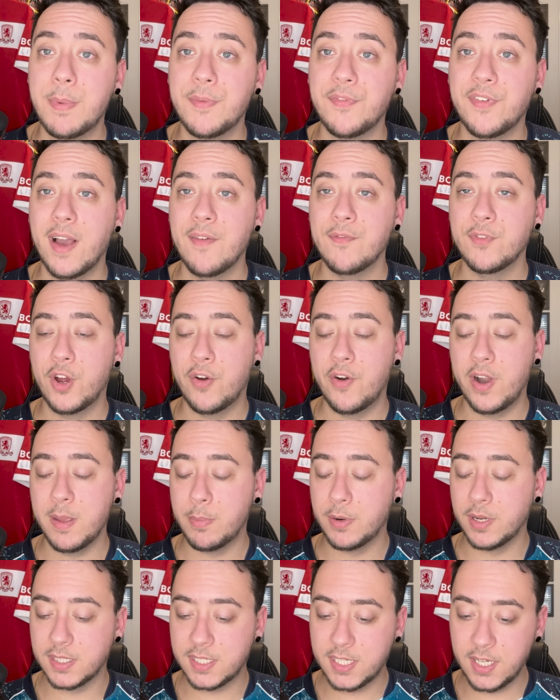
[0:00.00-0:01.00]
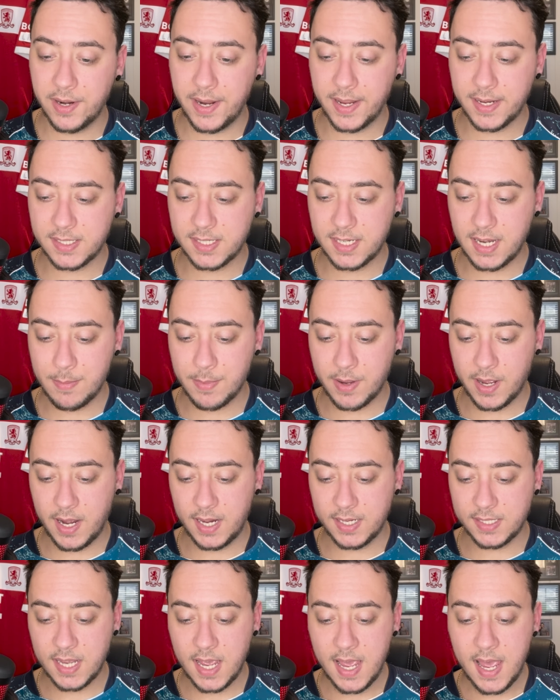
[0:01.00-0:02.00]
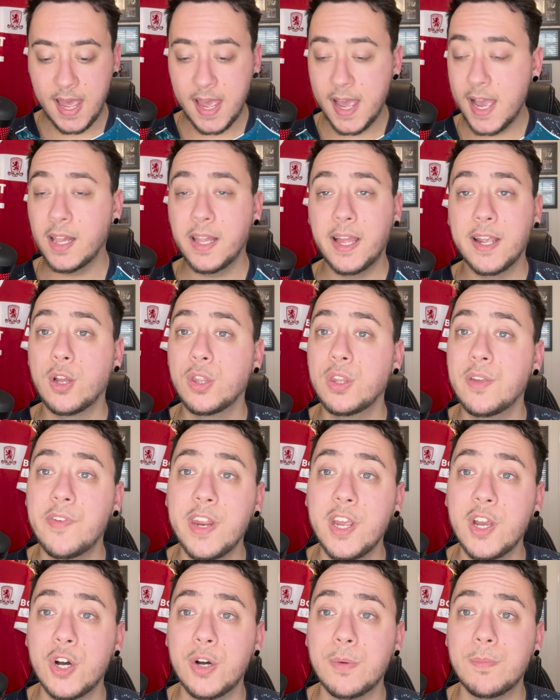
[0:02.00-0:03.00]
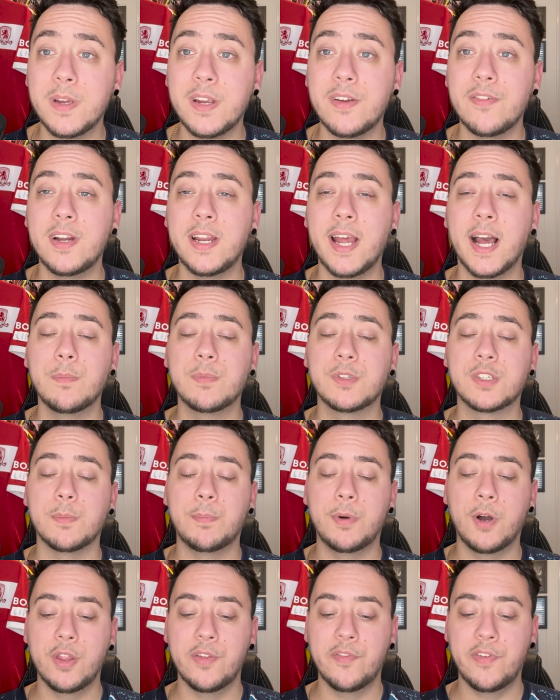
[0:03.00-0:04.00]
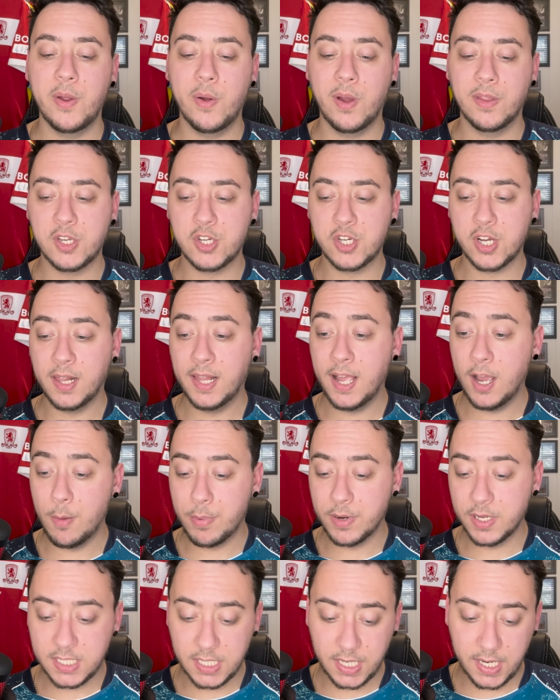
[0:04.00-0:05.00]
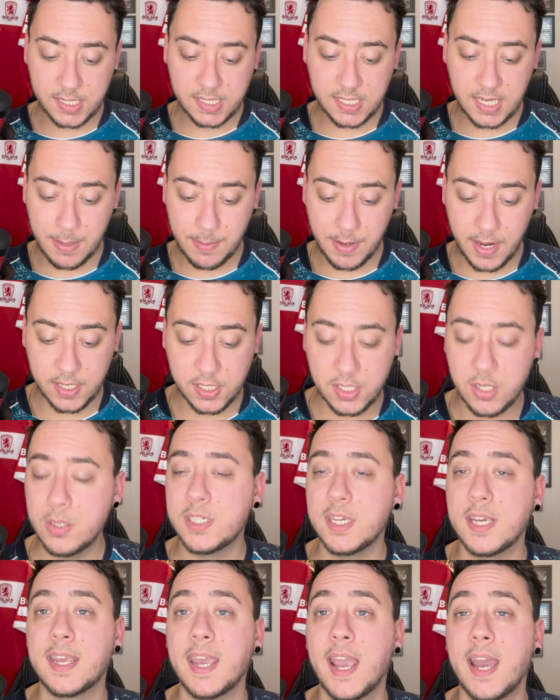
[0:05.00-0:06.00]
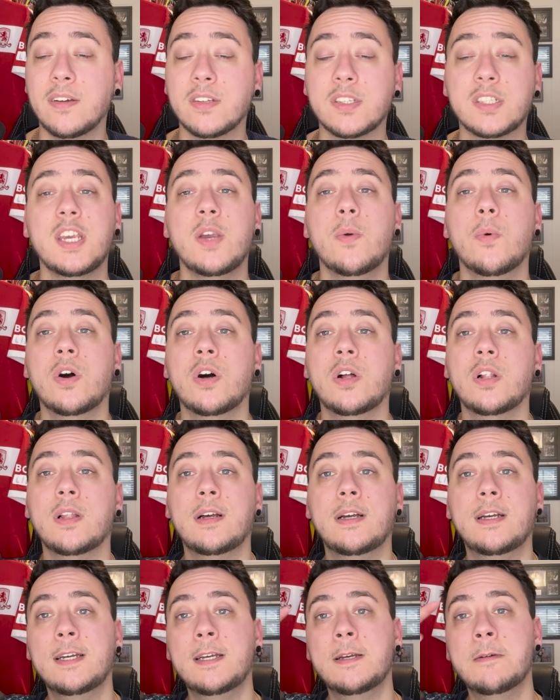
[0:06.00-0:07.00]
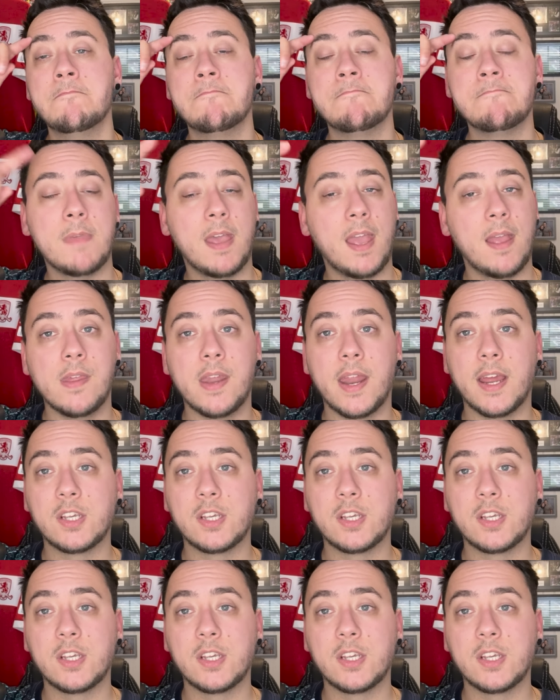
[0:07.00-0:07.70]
if you haven't already. But until next time, guys, hit a like on the video. It really helps support the video and the channel out. But until next time, guys, do take care and I'll see you all in the next